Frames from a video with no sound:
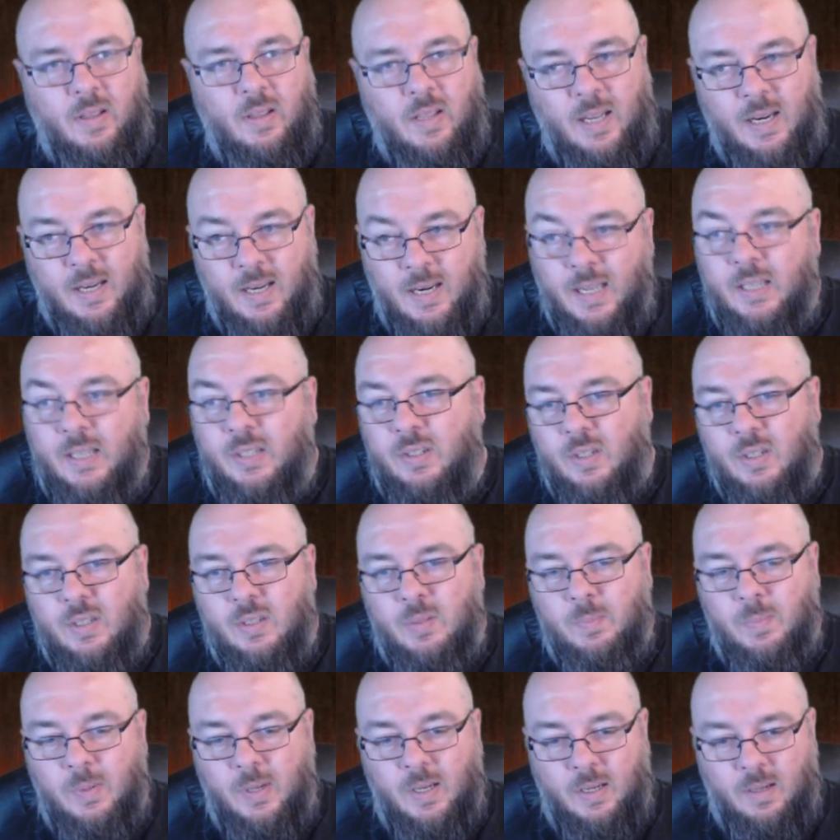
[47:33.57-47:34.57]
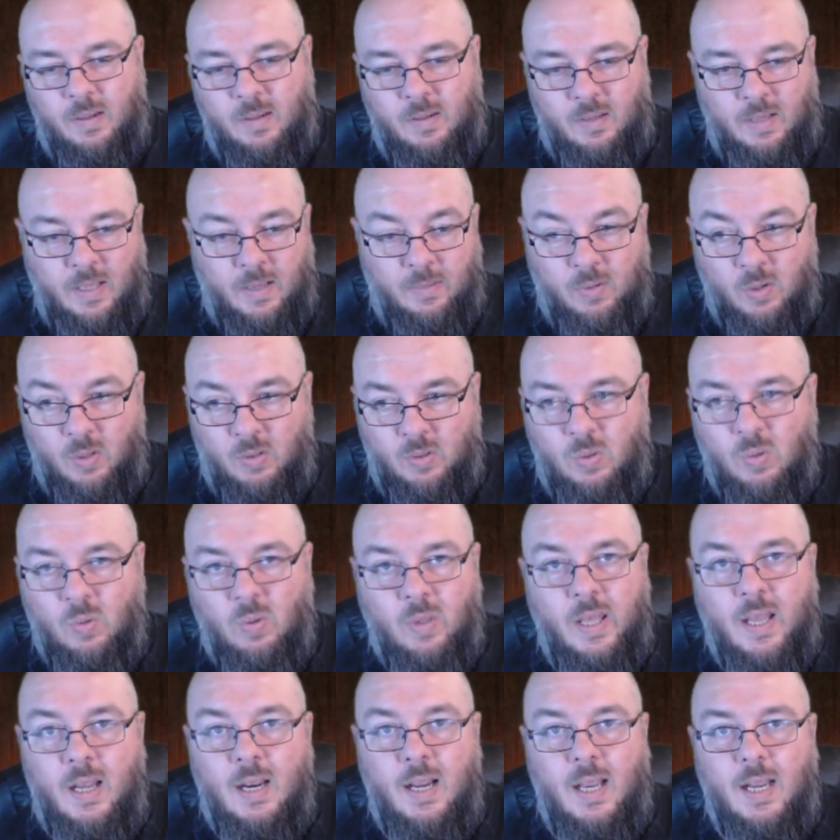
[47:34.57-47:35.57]
Their nation has been they've lost all
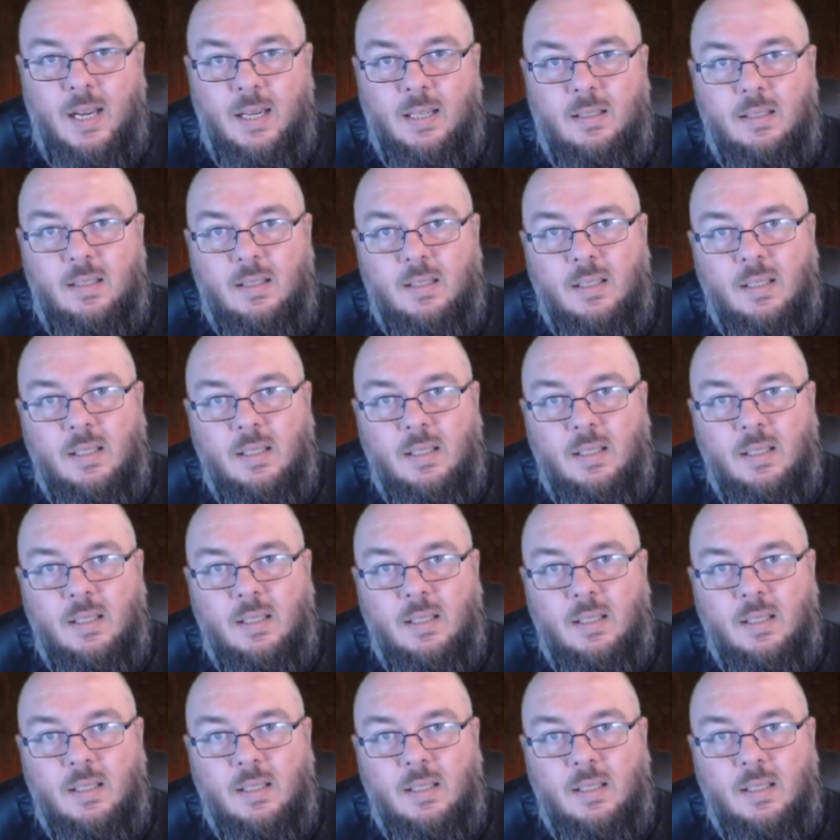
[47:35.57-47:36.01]
their land.